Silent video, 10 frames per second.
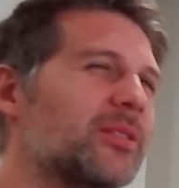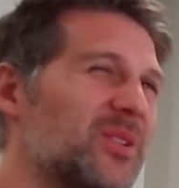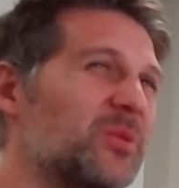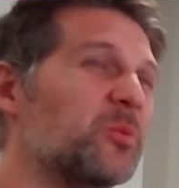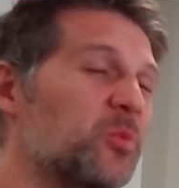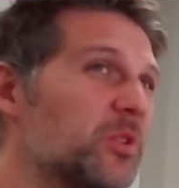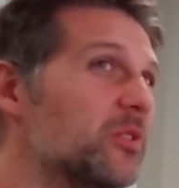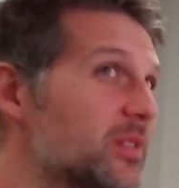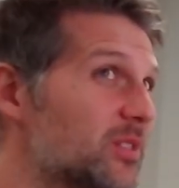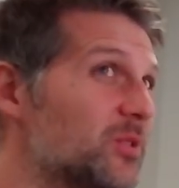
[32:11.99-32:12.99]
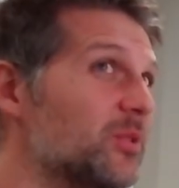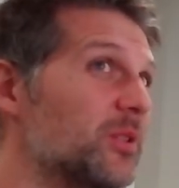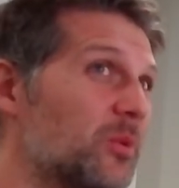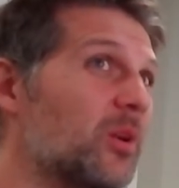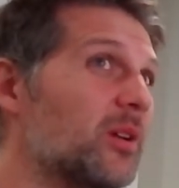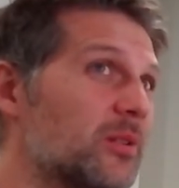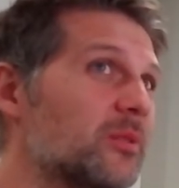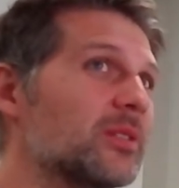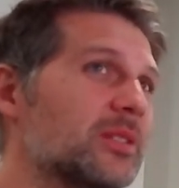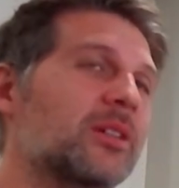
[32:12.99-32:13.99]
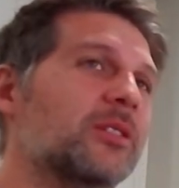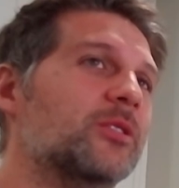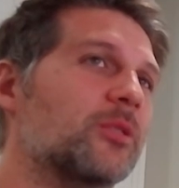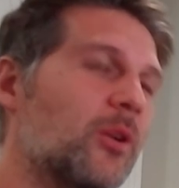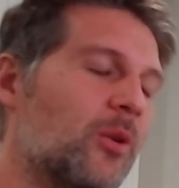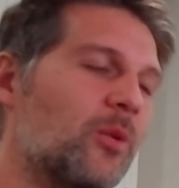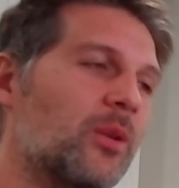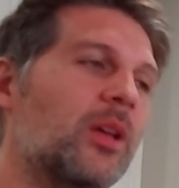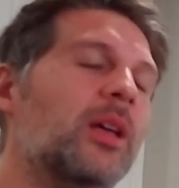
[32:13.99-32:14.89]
Are you really sure you want to do this on your own?